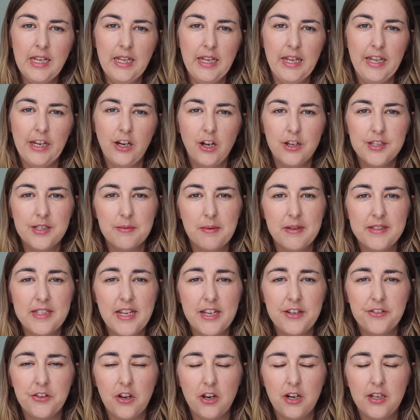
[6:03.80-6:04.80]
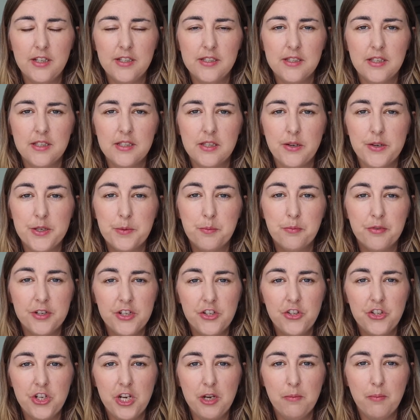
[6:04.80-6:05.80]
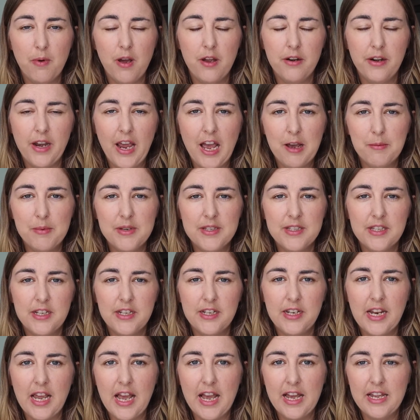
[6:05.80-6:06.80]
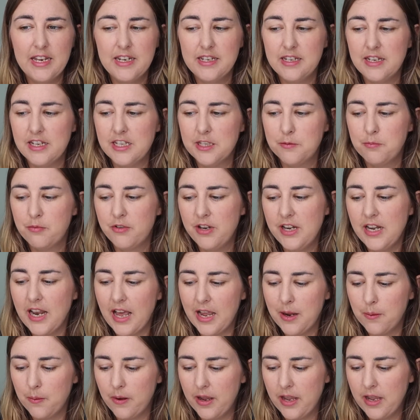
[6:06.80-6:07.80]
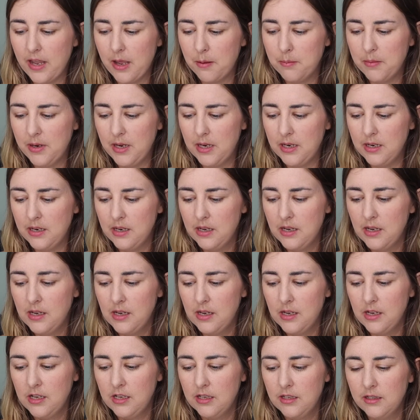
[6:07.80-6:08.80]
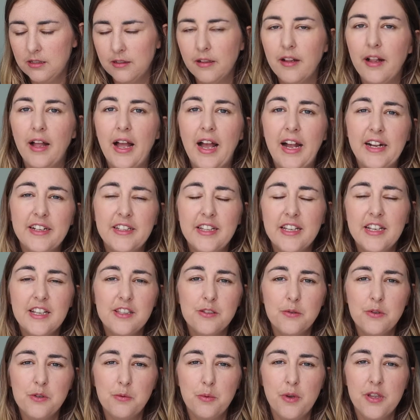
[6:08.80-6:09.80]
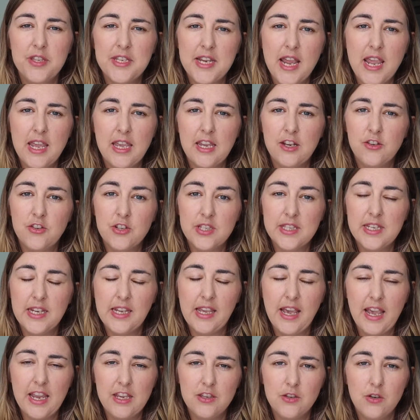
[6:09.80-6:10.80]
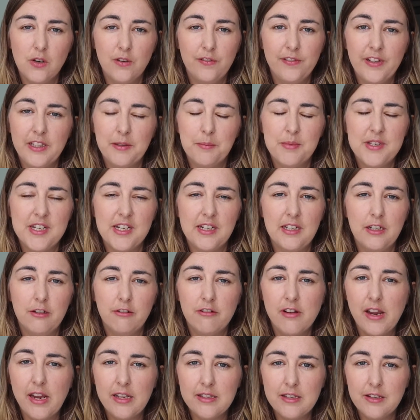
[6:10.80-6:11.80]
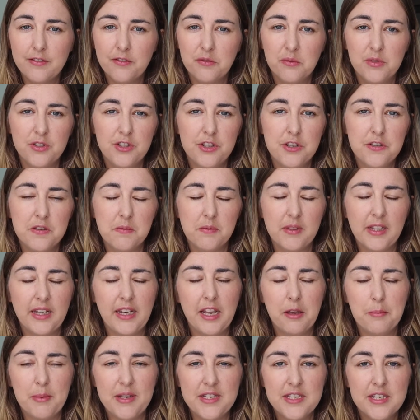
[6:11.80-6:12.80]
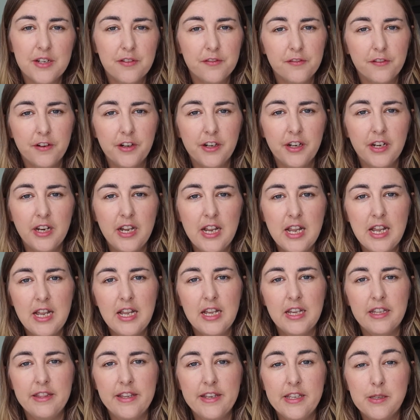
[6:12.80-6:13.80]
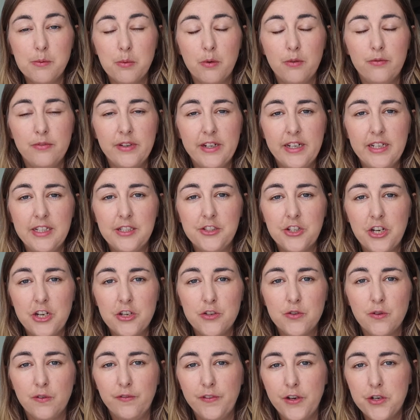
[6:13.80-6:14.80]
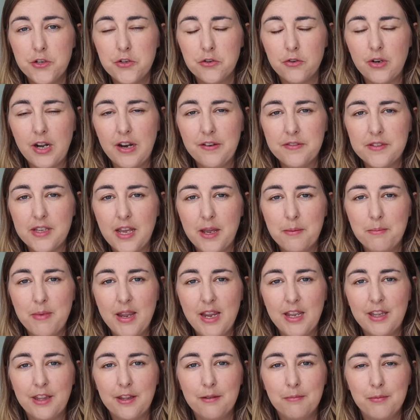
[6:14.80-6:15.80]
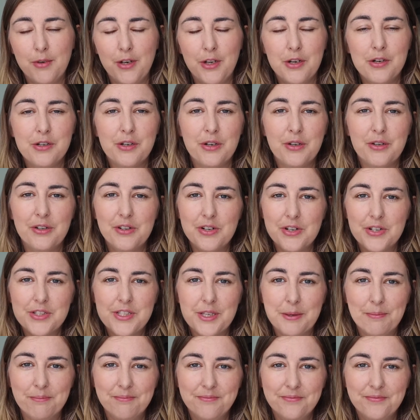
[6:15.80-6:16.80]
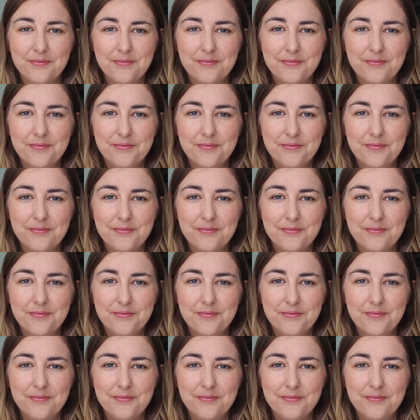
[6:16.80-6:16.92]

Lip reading: It cost about $10, so it's pretty cheap on Amazon, and it's pretty lightweight. I mean, I think it's always worth taking just in case you're feeling particularly creative and want to do something a little bit different. This will really change your photographs and make them look awesome.